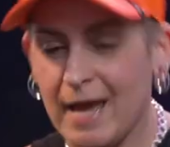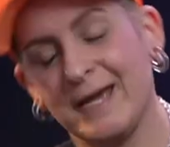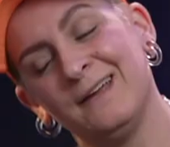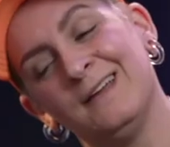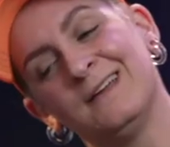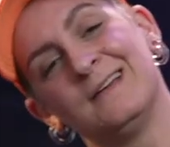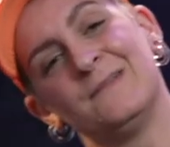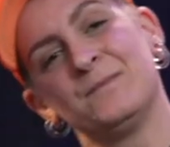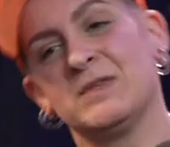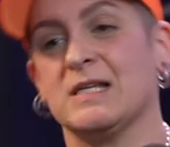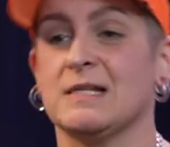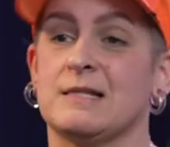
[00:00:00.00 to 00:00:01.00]

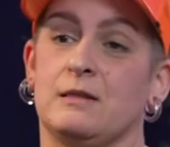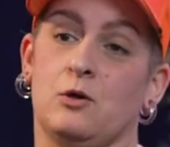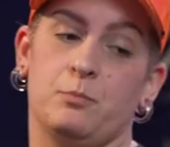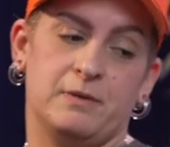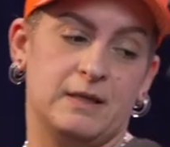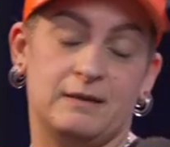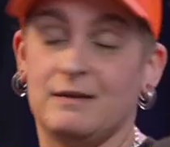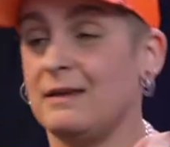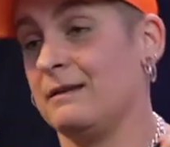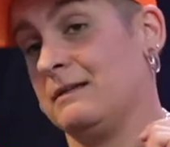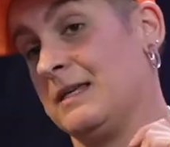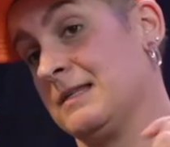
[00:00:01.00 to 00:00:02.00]
I guess I'll
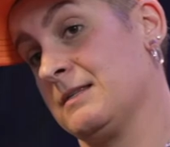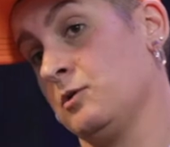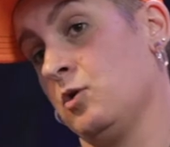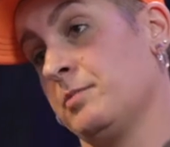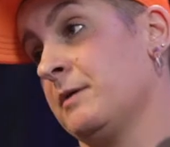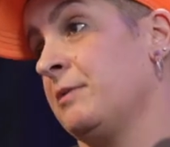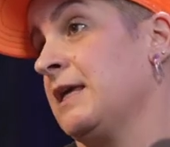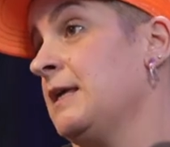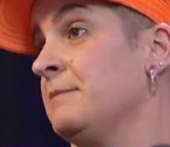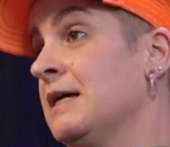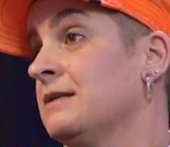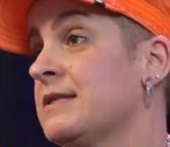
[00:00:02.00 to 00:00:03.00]
open up my
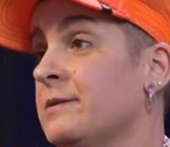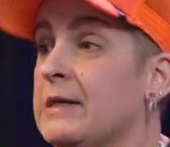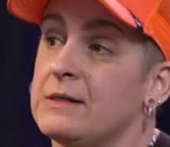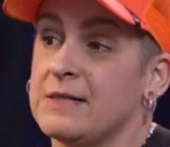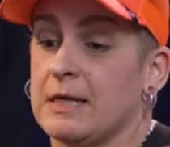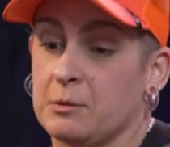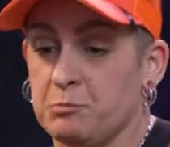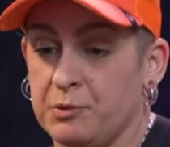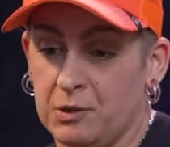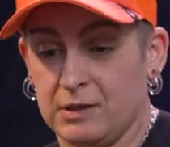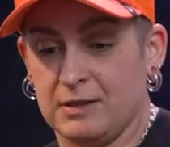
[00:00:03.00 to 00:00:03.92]
email so I can book.